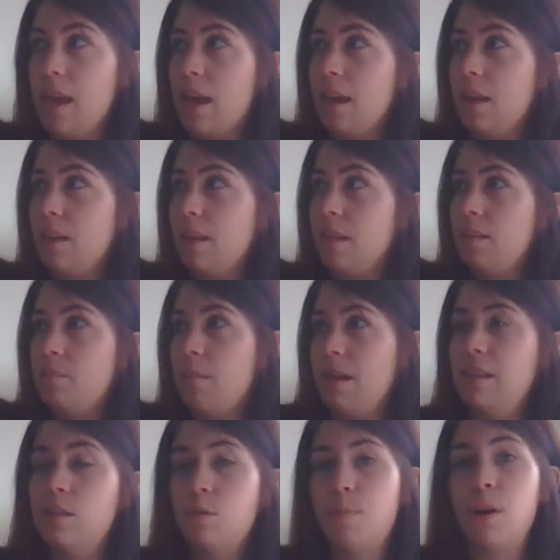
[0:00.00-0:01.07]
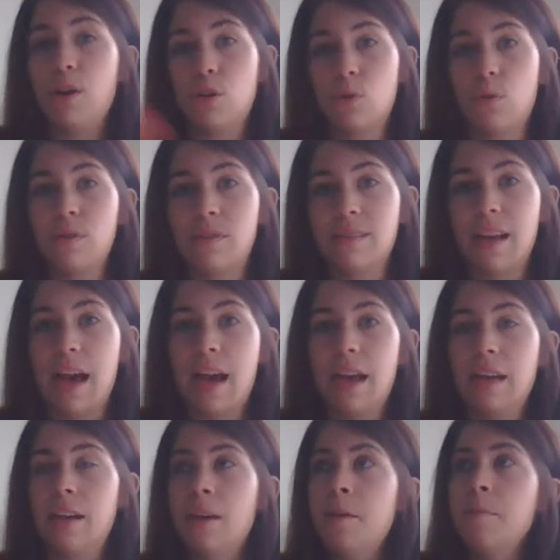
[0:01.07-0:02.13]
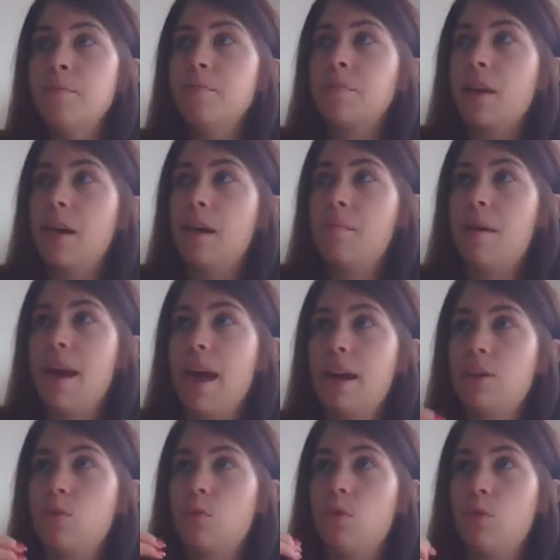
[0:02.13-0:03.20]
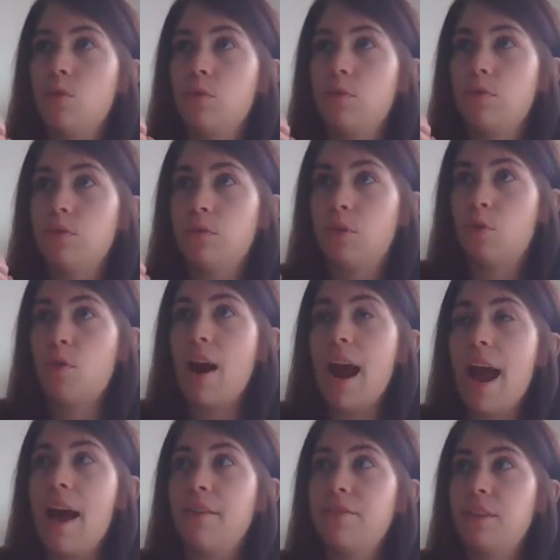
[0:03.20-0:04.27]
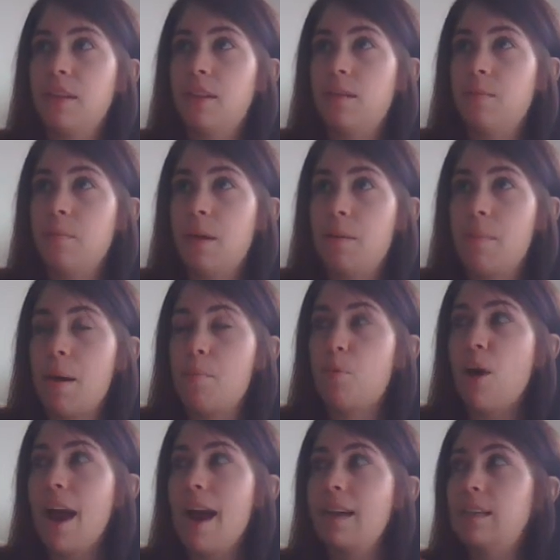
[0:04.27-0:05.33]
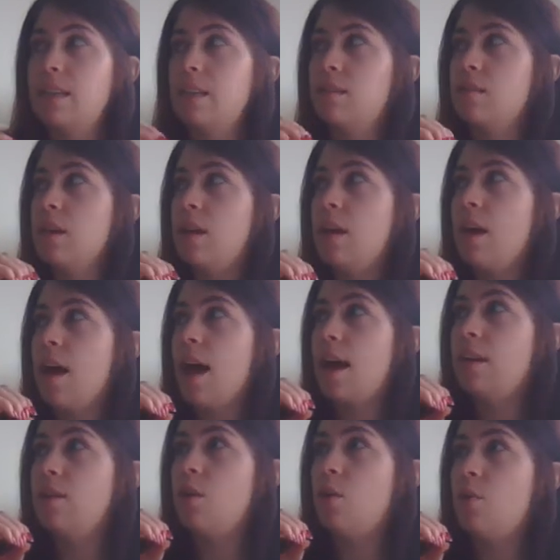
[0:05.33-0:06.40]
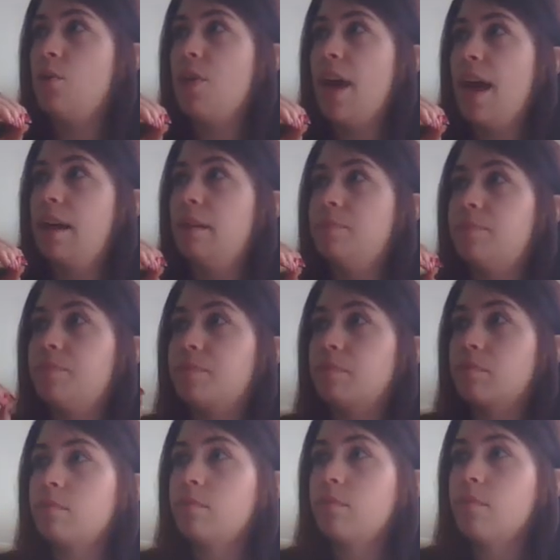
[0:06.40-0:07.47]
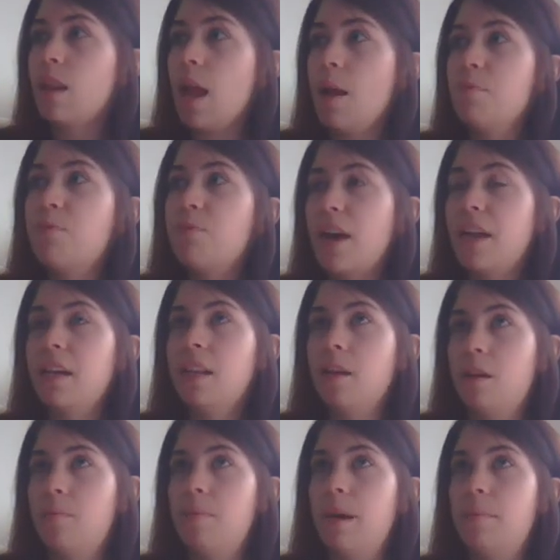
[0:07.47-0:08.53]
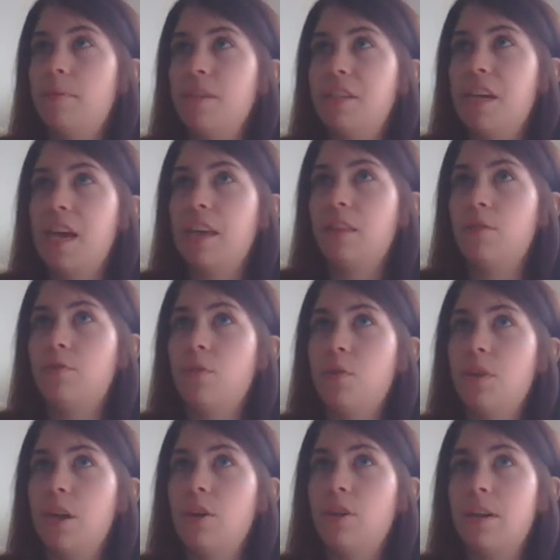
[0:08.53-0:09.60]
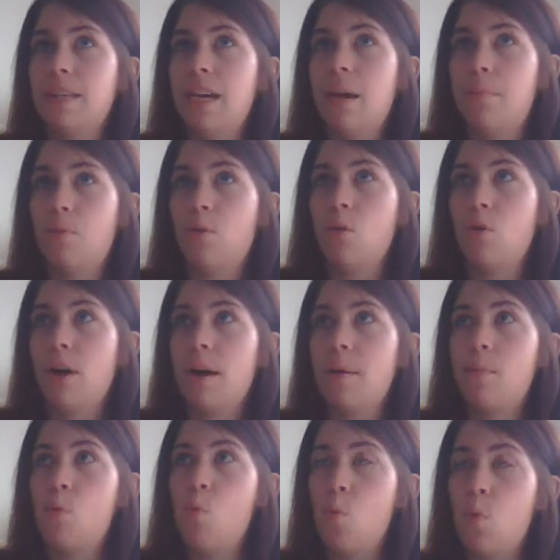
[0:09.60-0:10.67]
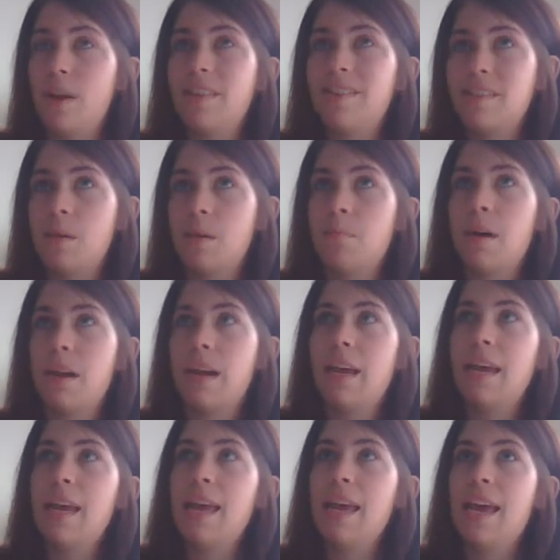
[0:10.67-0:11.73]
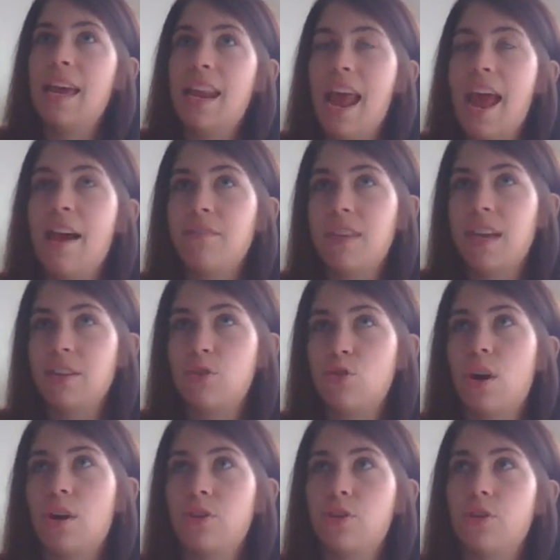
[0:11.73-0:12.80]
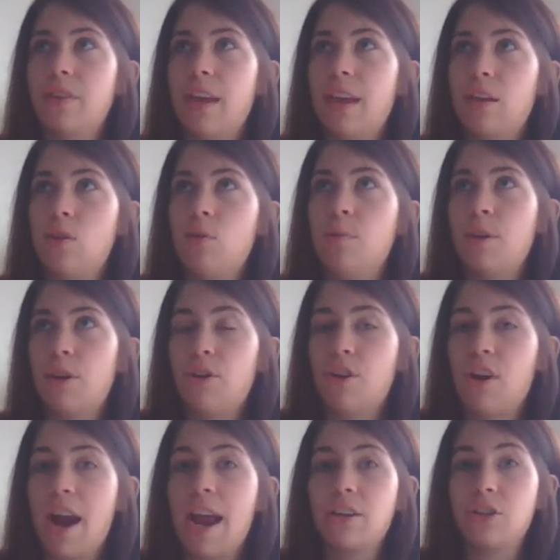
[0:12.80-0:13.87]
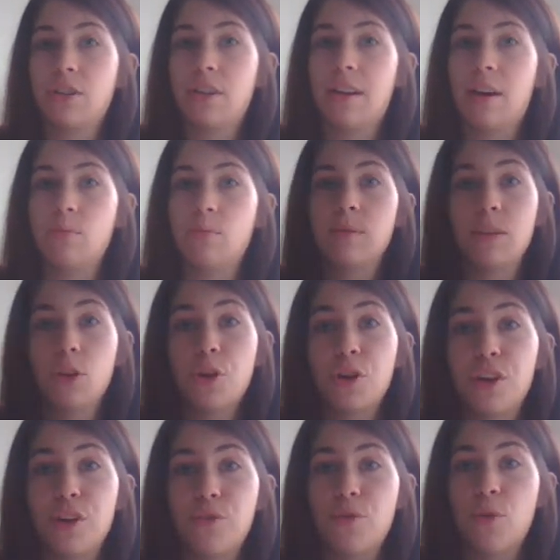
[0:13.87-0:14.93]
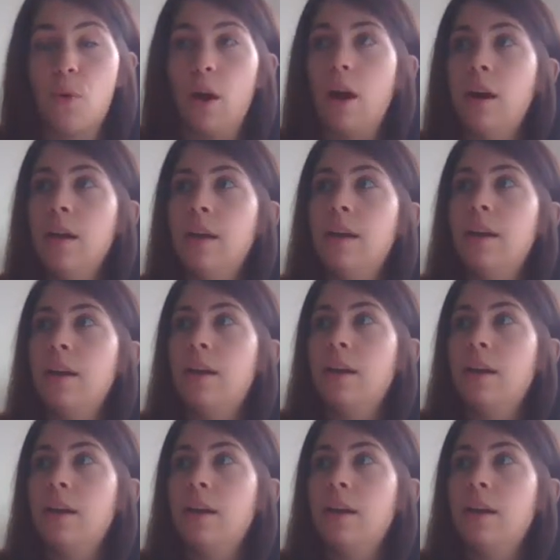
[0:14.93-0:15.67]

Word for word: and then in the, my spiritual side, in my actual the craft and, and my practice, I know that I'm finally going to be able to take the full year and a day program with somebody and have that structure and that human interaction that I've been looking for